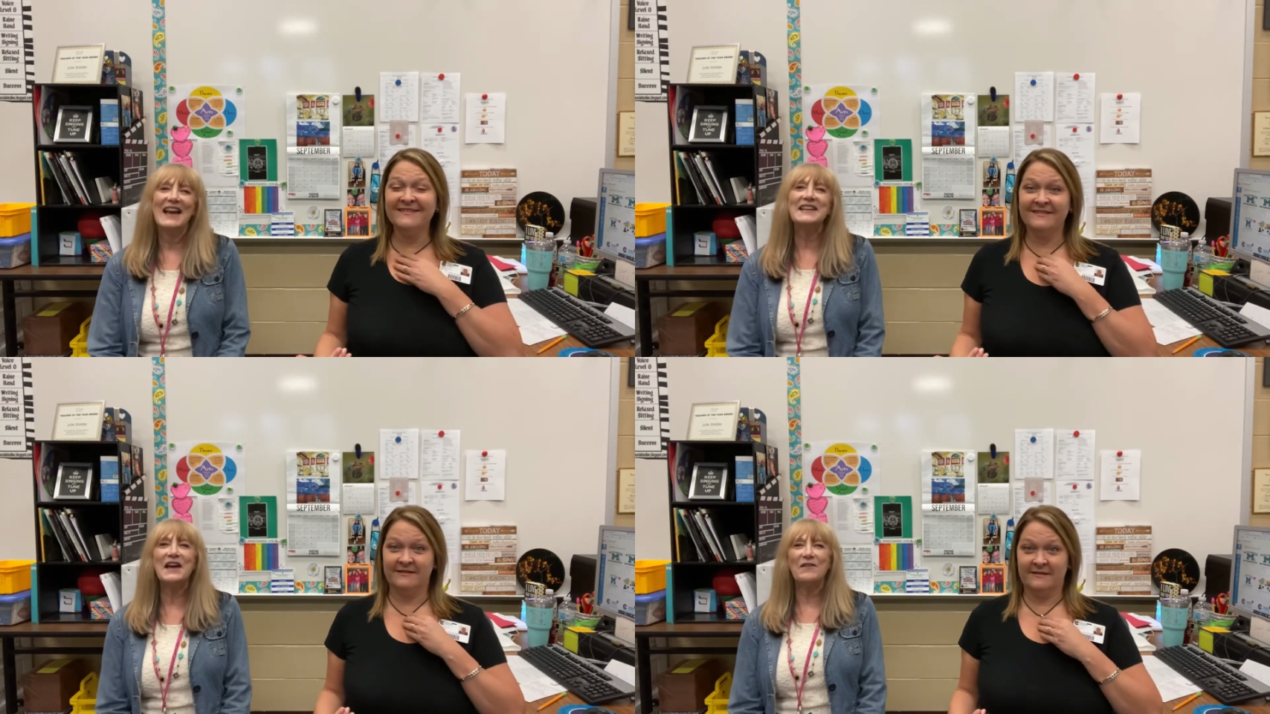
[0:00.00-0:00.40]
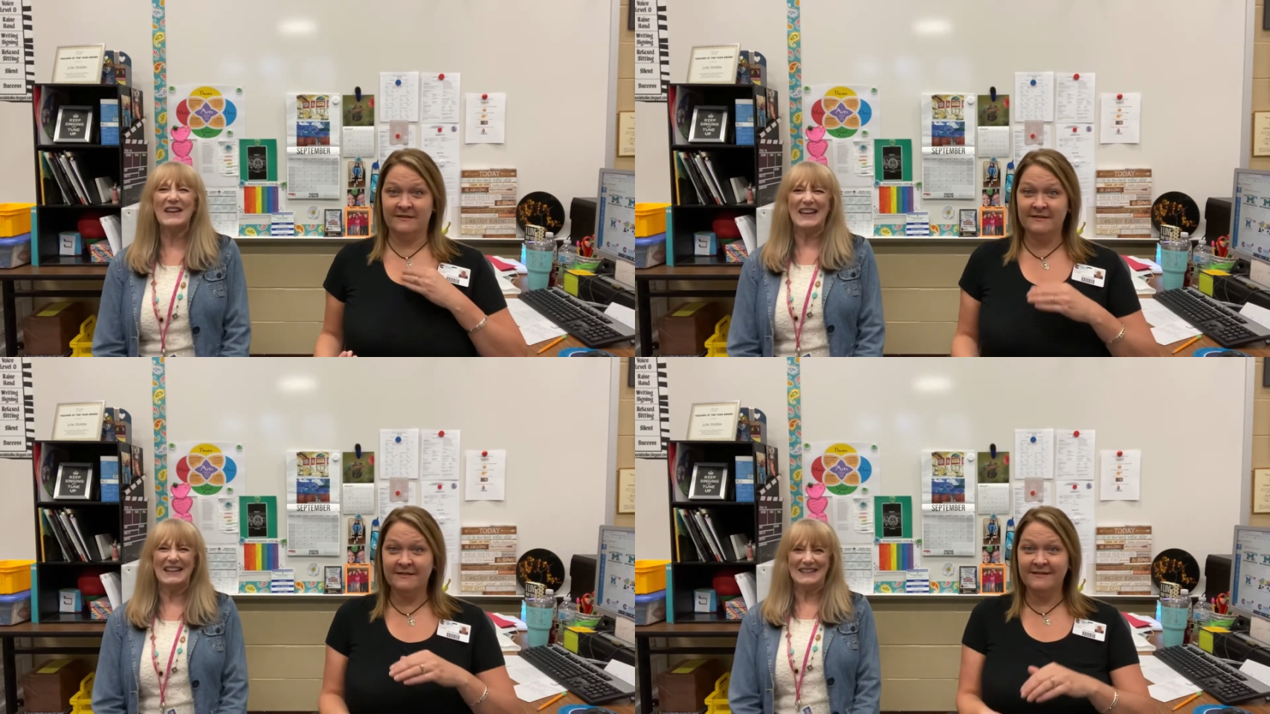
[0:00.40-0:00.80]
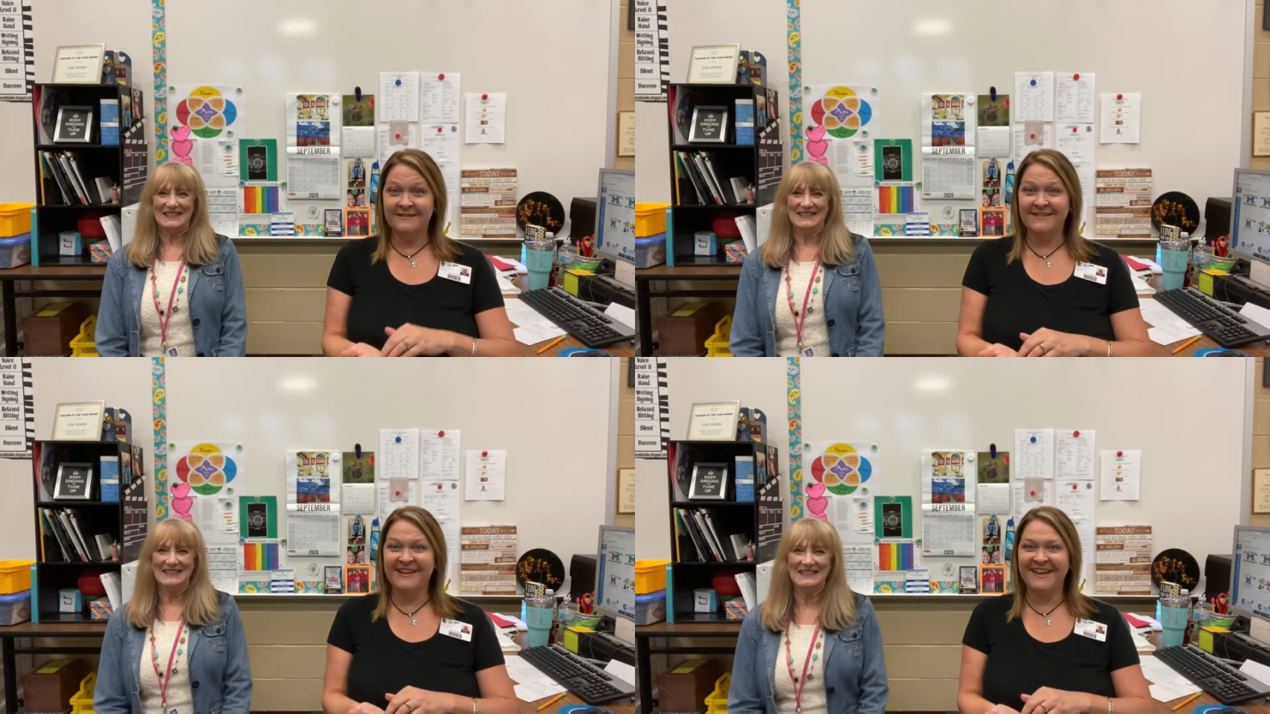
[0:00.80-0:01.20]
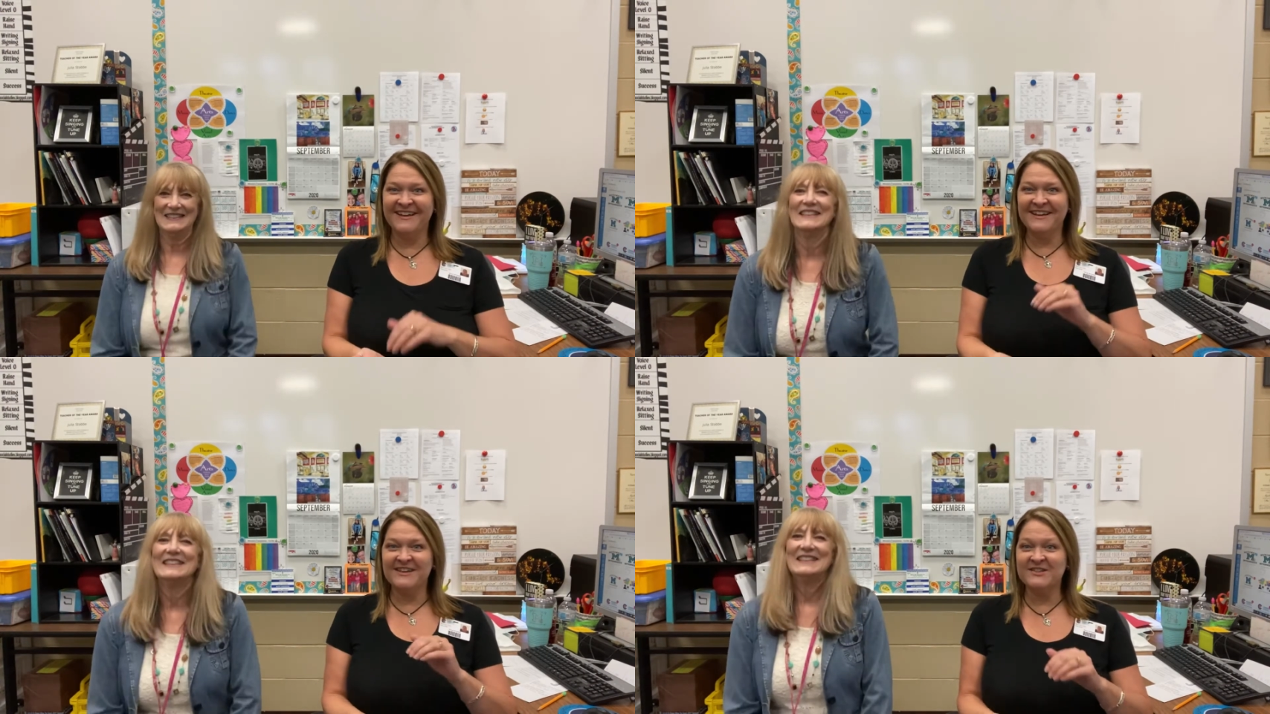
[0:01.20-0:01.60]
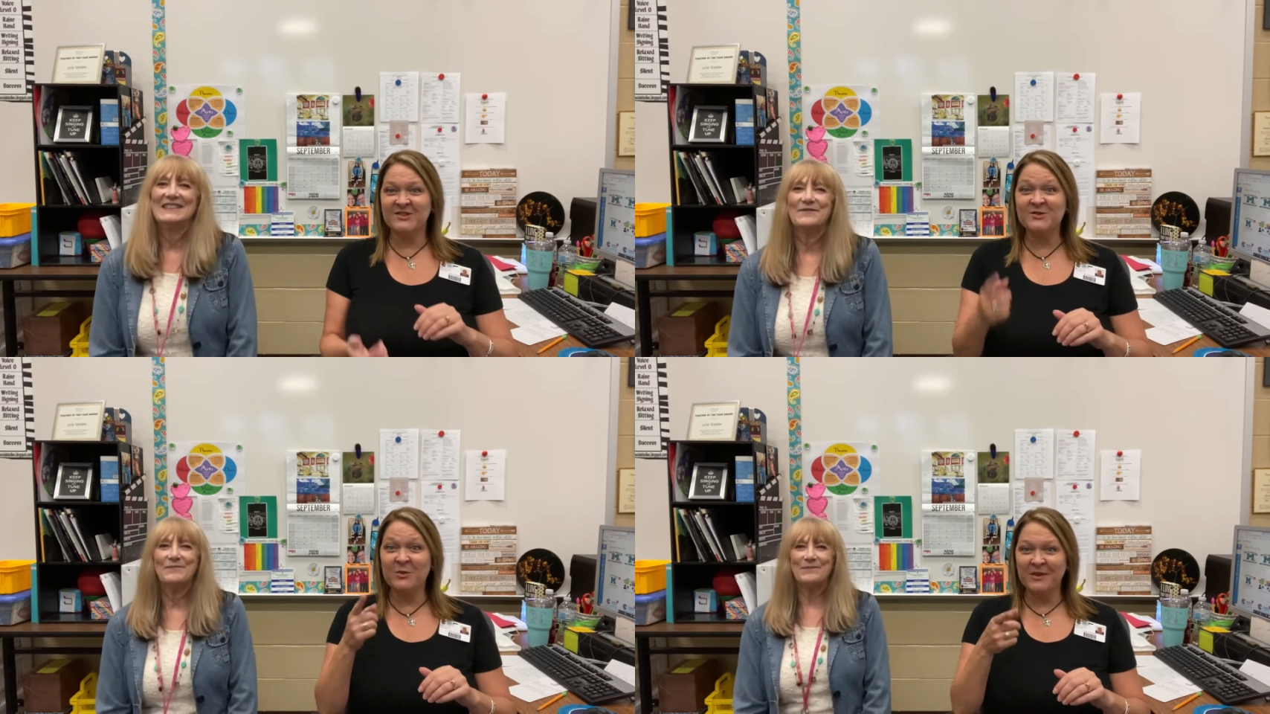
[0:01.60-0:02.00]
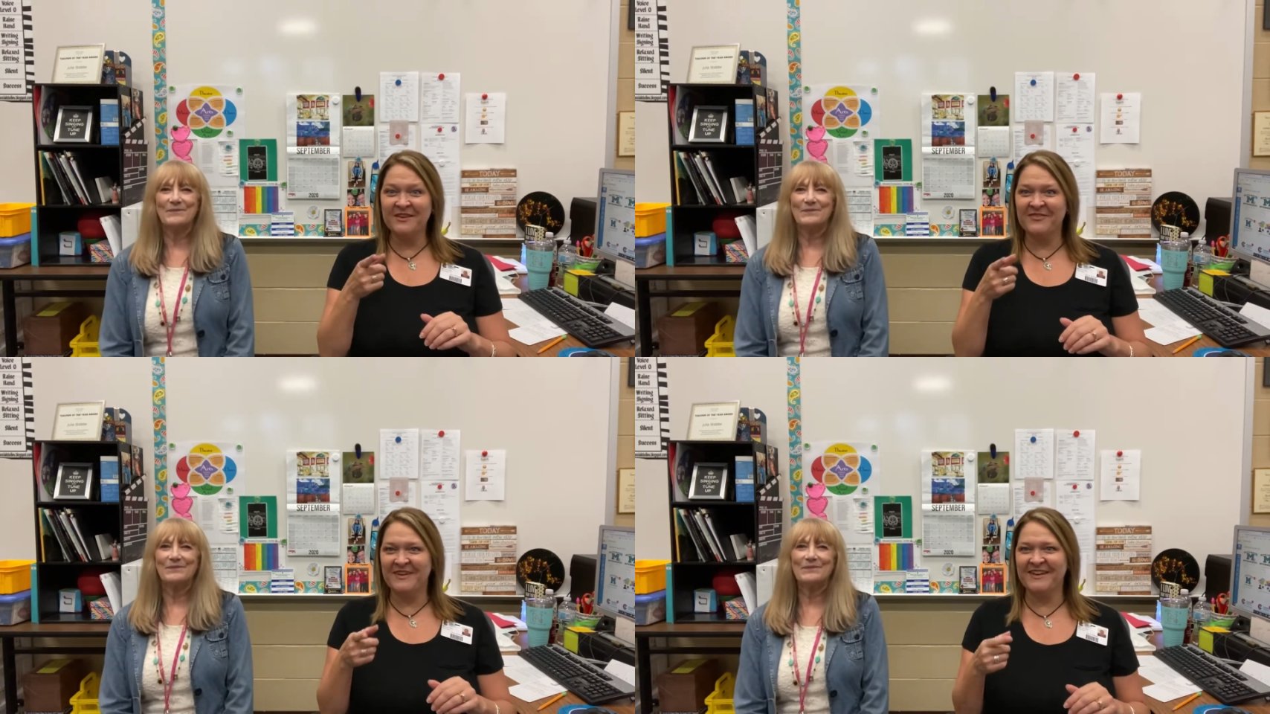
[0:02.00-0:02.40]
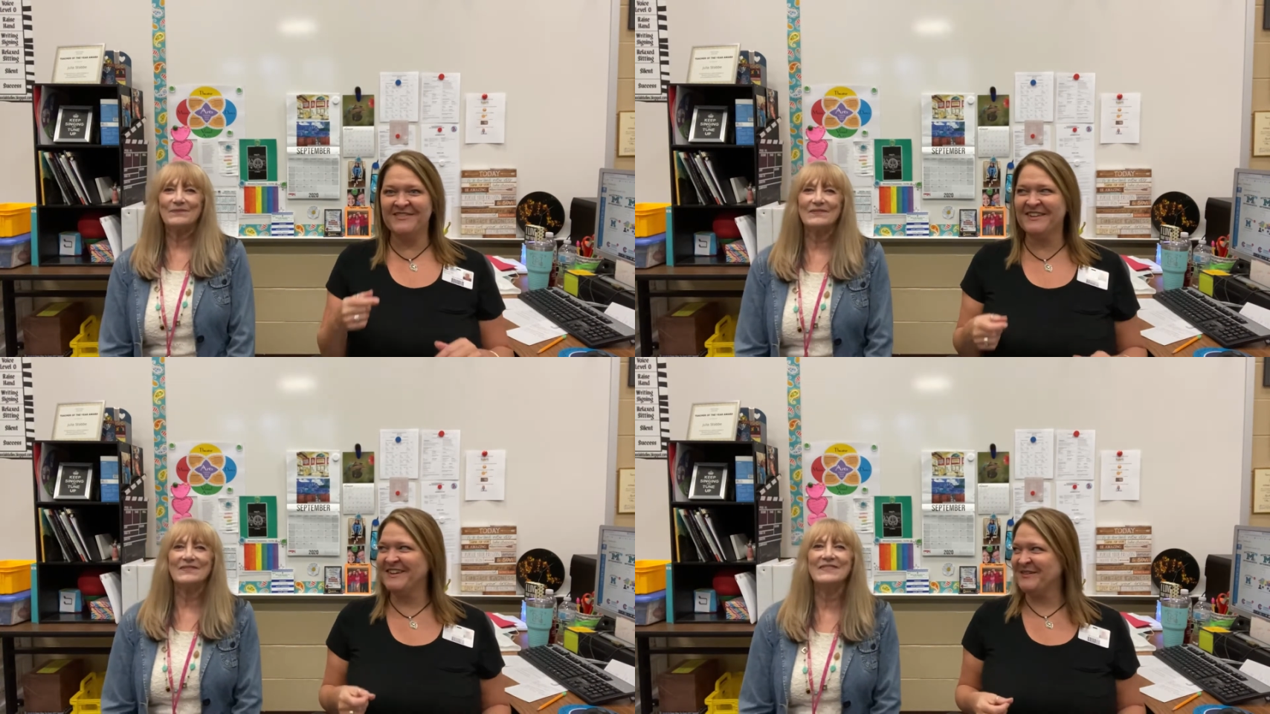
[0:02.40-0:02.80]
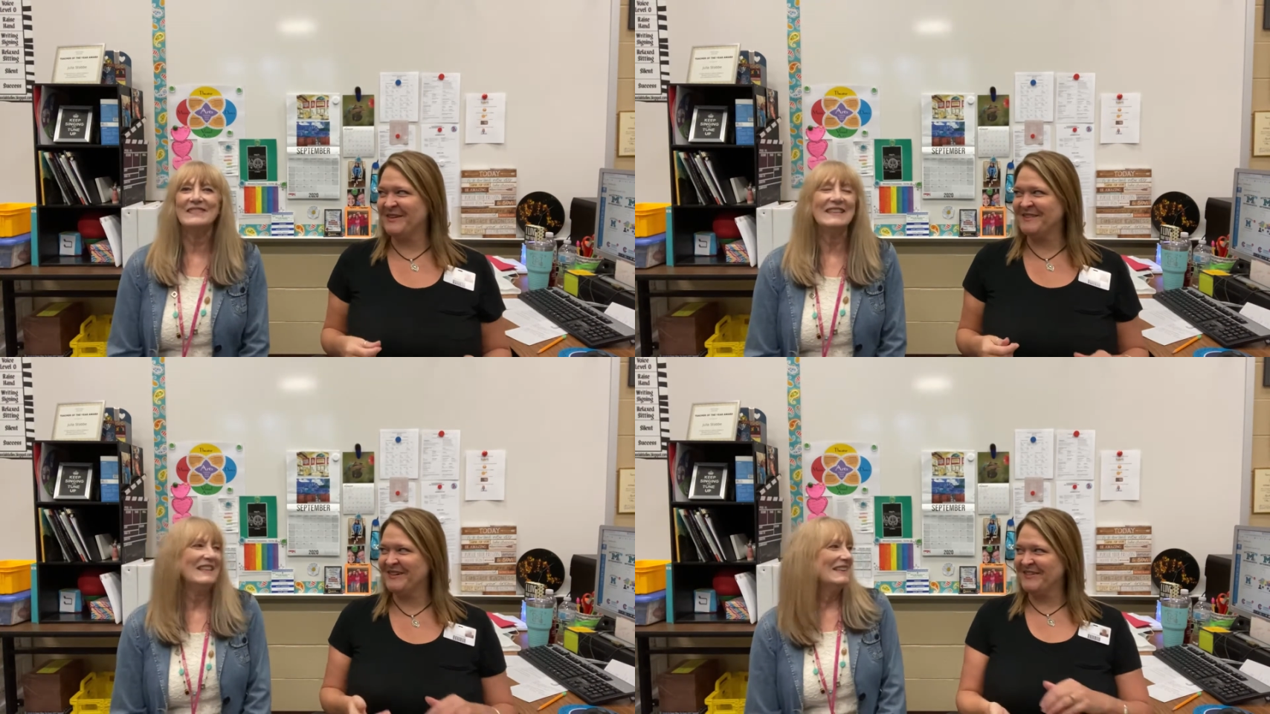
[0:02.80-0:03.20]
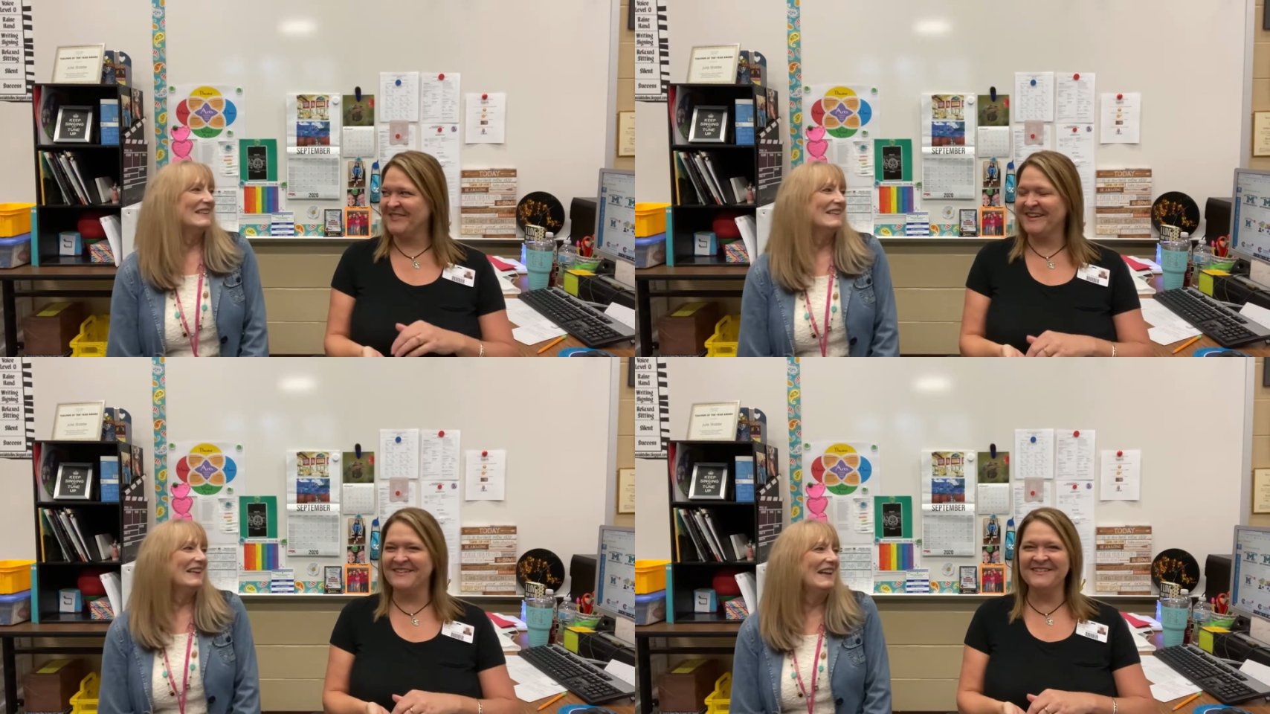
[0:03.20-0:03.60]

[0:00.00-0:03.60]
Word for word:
Speaker 1: and now I get it. Okay, because there's a really funny video out there of that.